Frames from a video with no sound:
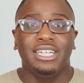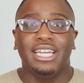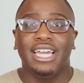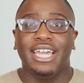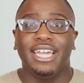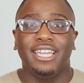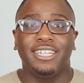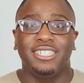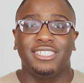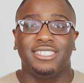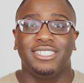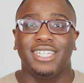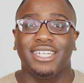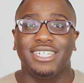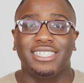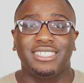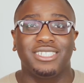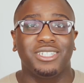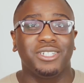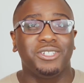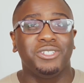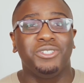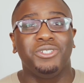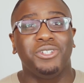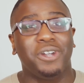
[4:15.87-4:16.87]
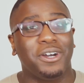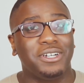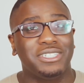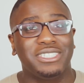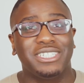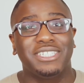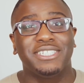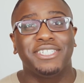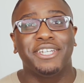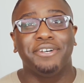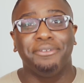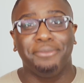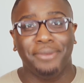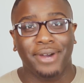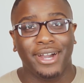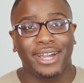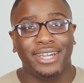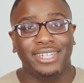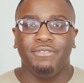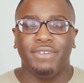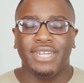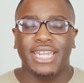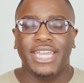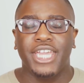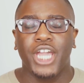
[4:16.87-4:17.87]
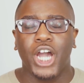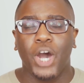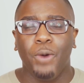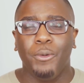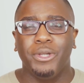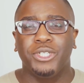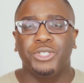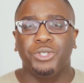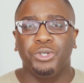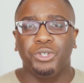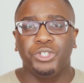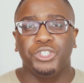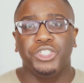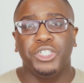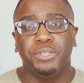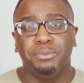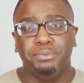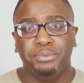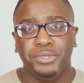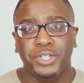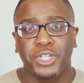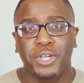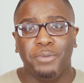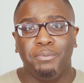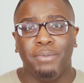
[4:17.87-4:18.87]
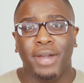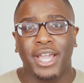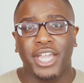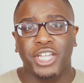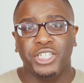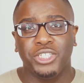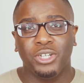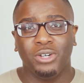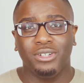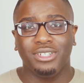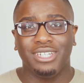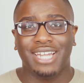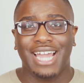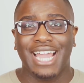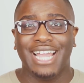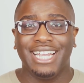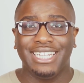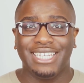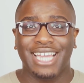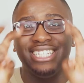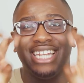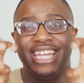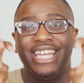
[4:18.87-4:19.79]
It's just not the one. The fact that he always calls you boo, but you don't like that.